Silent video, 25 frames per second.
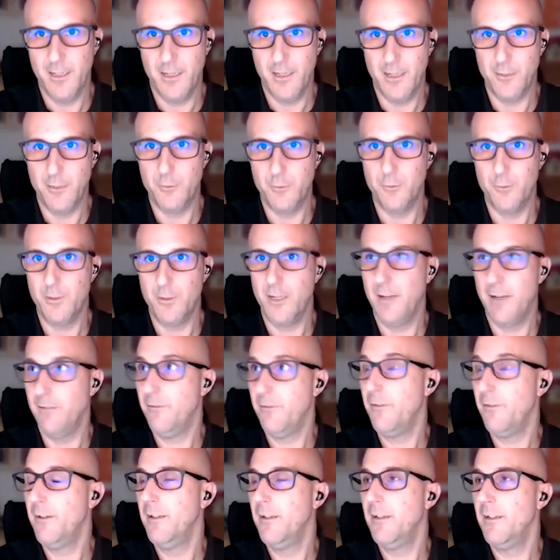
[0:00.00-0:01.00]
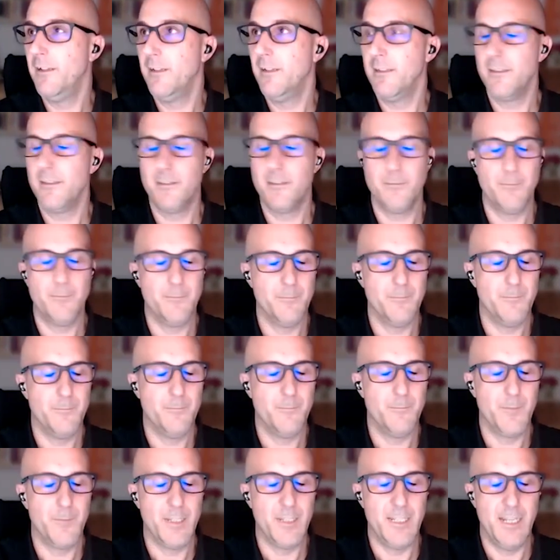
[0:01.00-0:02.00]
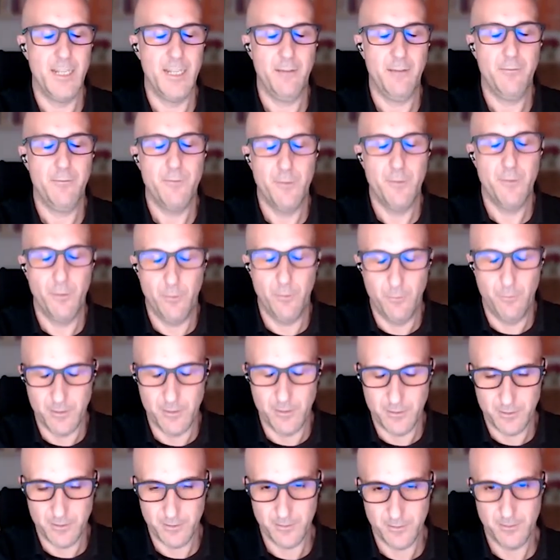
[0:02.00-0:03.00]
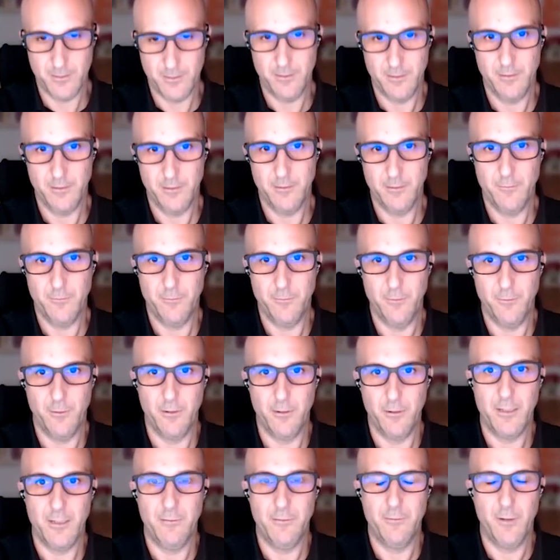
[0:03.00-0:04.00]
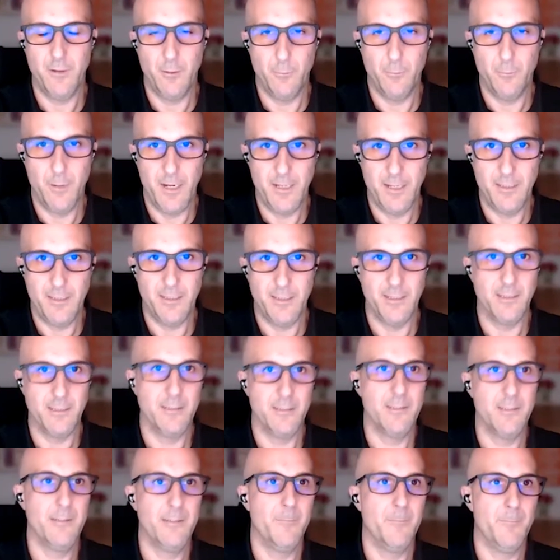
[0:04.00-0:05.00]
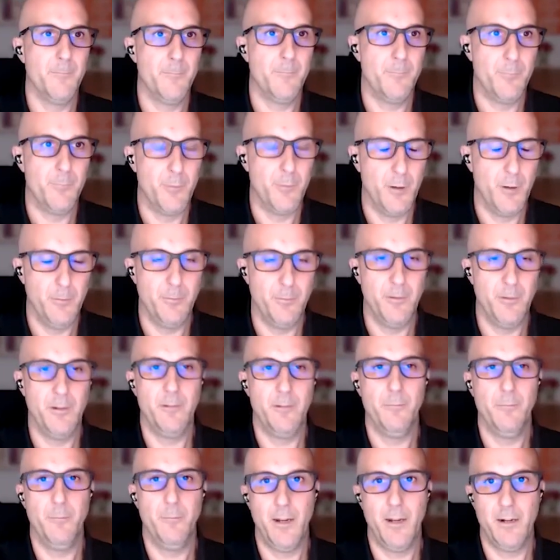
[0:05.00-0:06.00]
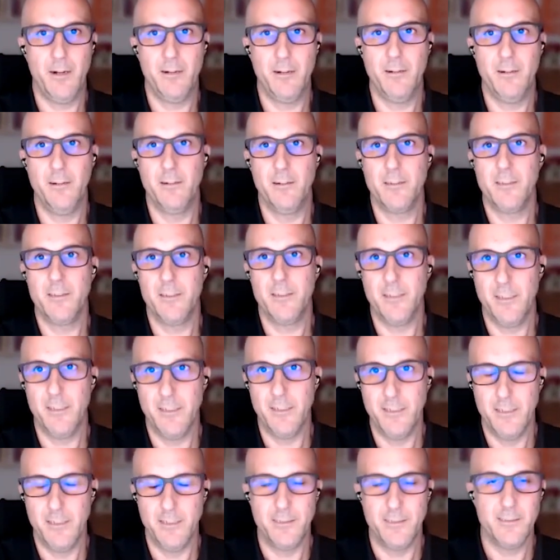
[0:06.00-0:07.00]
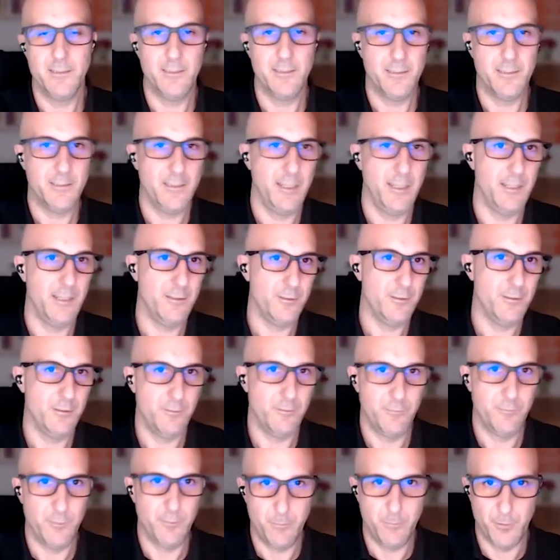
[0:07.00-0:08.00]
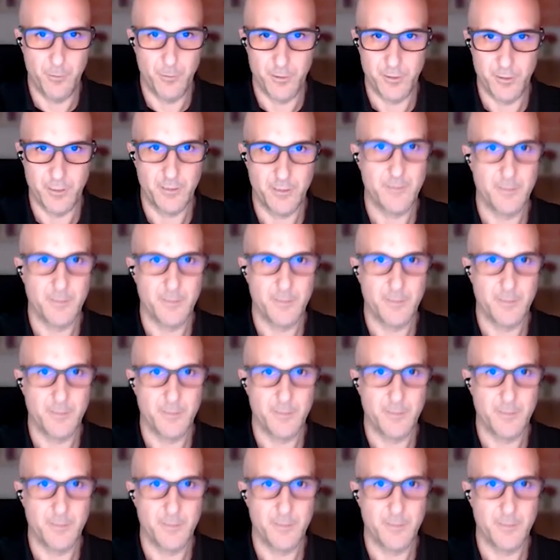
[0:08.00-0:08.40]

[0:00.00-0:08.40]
and you have enough knowledge for evaluating proper partners in each stage of your project.